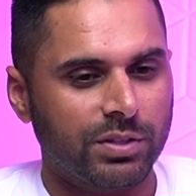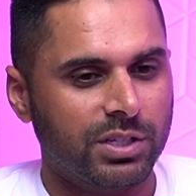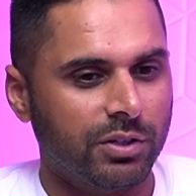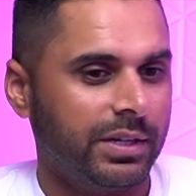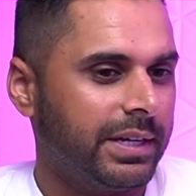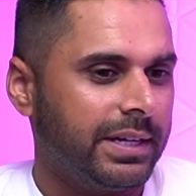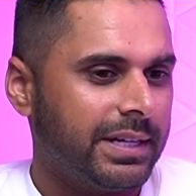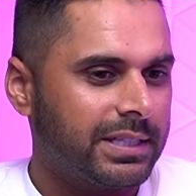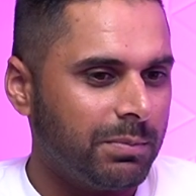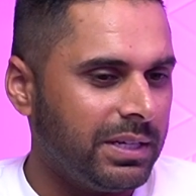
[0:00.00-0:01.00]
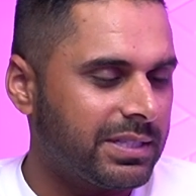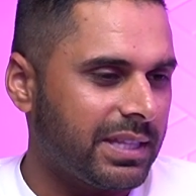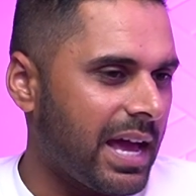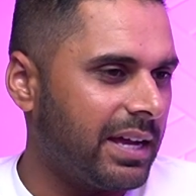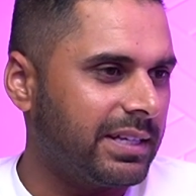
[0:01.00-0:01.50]
So to me, it's
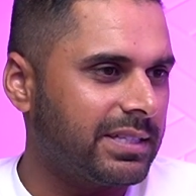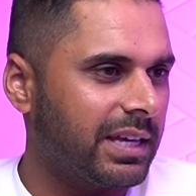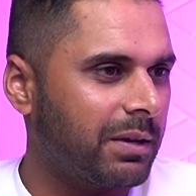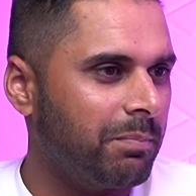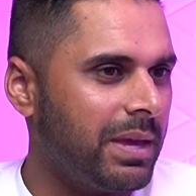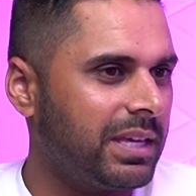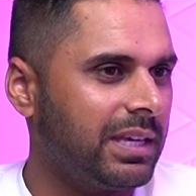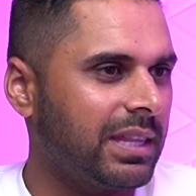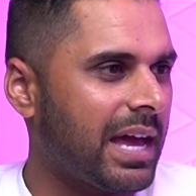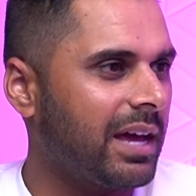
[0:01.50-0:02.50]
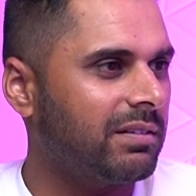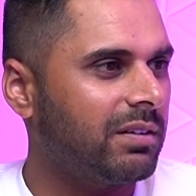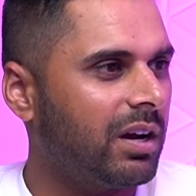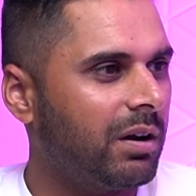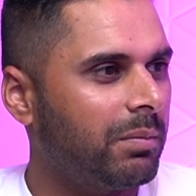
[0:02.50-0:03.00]
that. It's making that
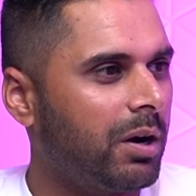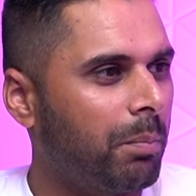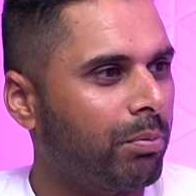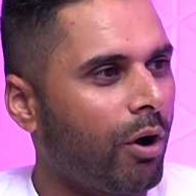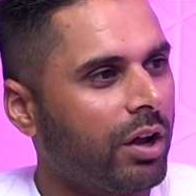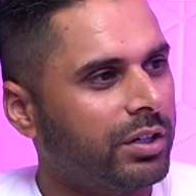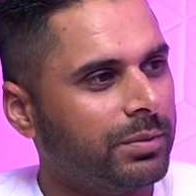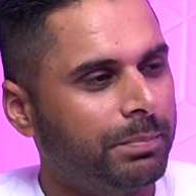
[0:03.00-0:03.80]
a broader,